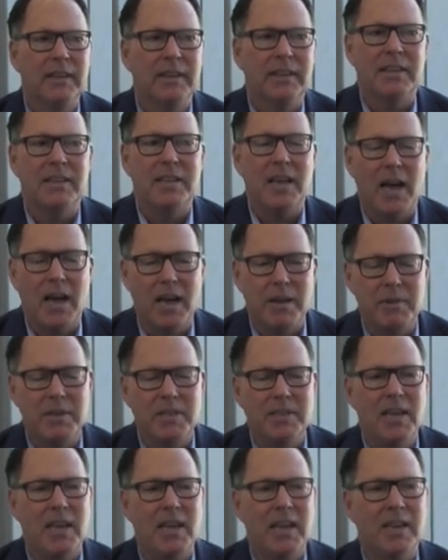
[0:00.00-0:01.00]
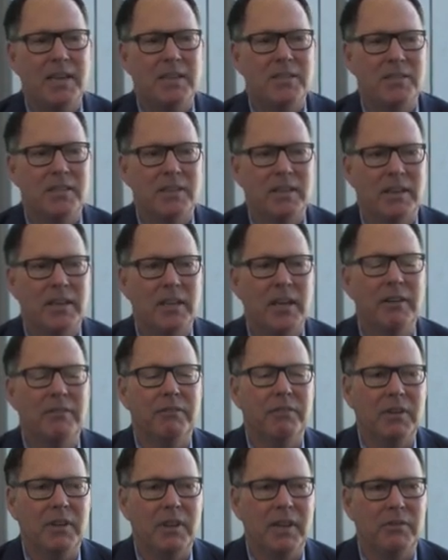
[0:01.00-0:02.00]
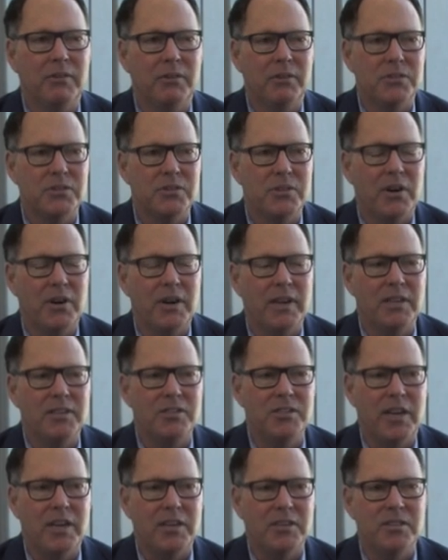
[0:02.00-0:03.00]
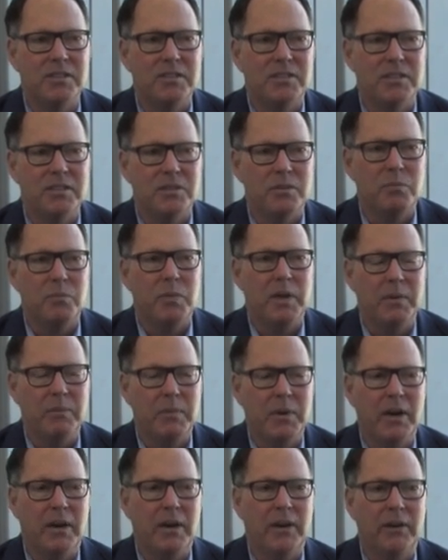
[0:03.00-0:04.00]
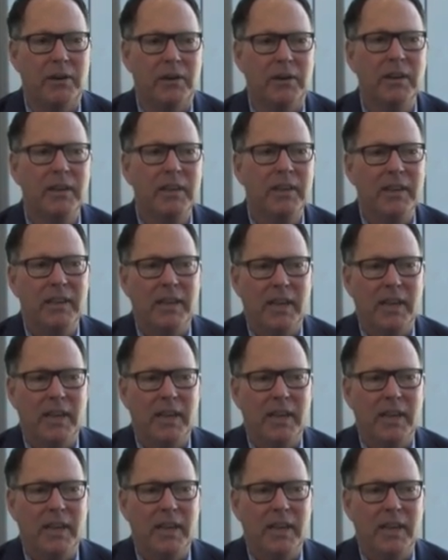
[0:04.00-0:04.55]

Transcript: the time it takes, the comfort level starting injections is a big barrier.